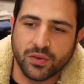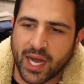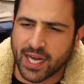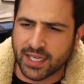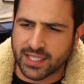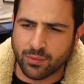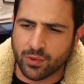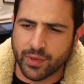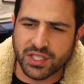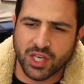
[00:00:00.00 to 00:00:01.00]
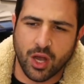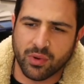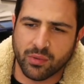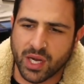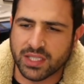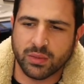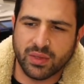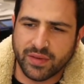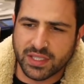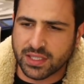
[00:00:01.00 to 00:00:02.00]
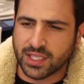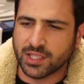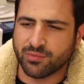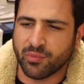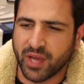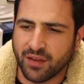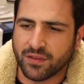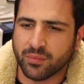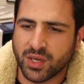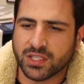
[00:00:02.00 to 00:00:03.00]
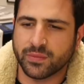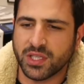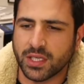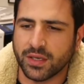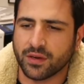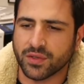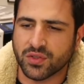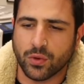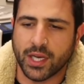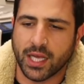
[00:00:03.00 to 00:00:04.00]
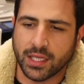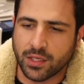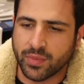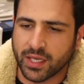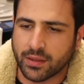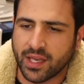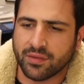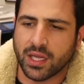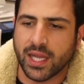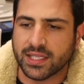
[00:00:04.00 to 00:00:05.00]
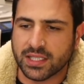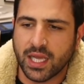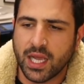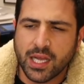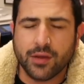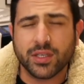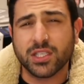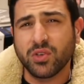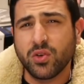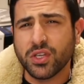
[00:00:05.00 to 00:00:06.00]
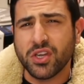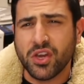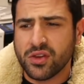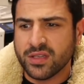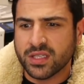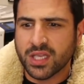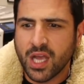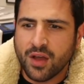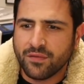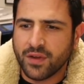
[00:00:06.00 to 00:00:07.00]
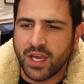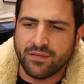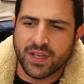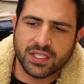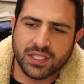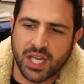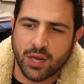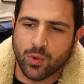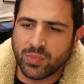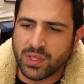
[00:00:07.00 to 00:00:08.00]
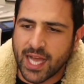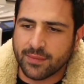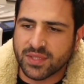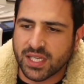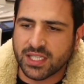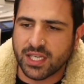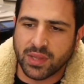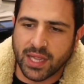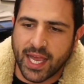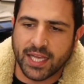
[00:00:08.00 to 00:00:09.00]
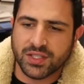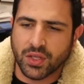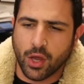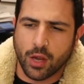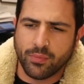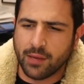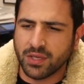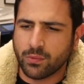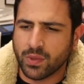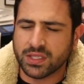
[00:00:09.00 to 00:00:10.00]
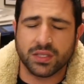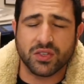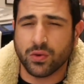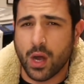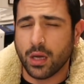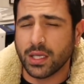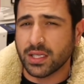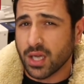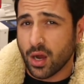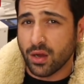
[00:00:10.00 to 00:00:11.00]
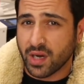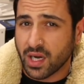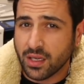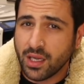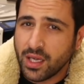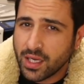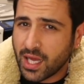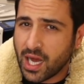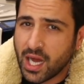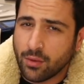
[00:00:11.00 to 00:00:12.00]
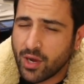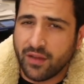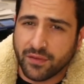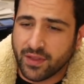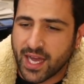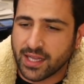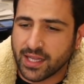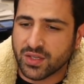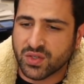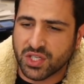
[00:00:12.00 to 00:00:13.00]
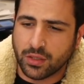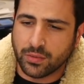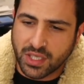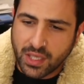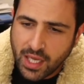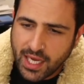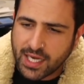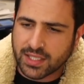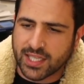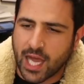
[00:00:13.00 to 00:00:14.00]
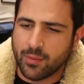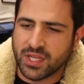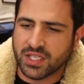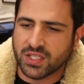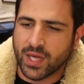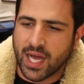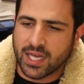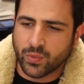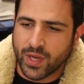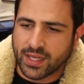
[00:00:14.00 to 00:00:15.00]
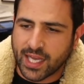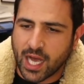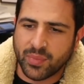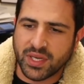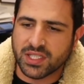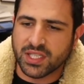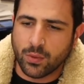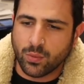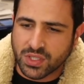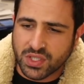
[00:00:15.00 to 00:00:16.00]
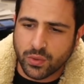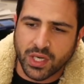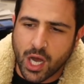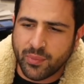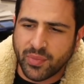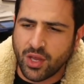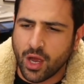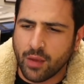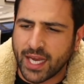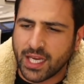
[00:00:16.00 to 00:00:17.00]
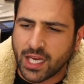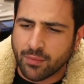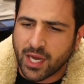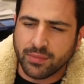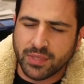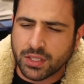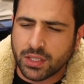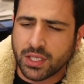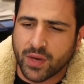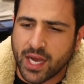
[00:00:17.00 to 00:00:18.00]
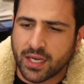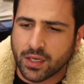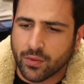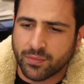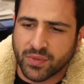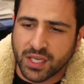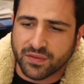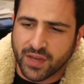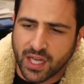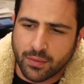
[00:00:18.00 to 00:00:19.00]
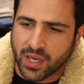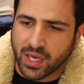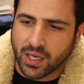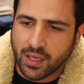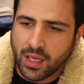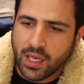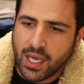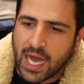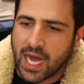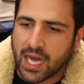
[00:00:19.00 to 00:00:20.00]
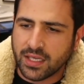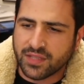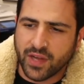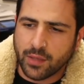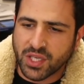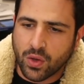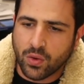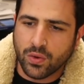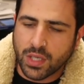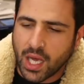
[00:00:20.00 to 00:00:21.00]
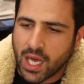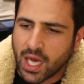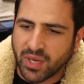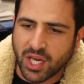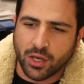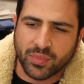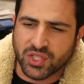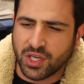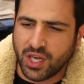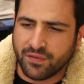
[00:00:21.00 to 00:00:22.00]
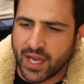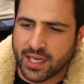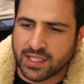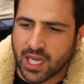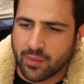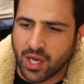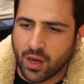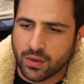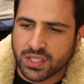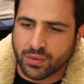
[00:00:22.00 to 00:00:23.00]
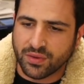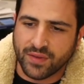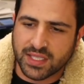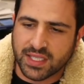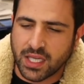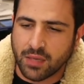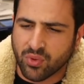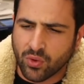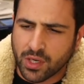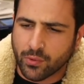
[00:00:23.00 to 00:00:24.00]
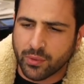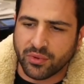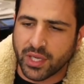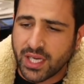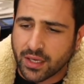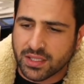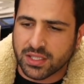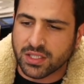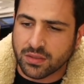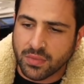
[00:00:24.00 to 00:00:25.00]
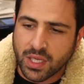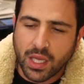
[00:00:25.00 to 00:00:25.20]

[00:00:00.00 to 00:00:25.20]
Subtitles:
parties that will reach a compromise, so investors need to prepare for the possibility of a drawn-out legal battle. Nevertheless, there is some good news for investors here. Ripple Labs says it plans to go public once the trial is over. Can't wait for that, ladies and gentlemen. In a statement this last week, the company said it would do an IPO, making it publicly traded crypto developer. The development could be an opportunity for XRP holders to invest in the broader Ripple ecosystem.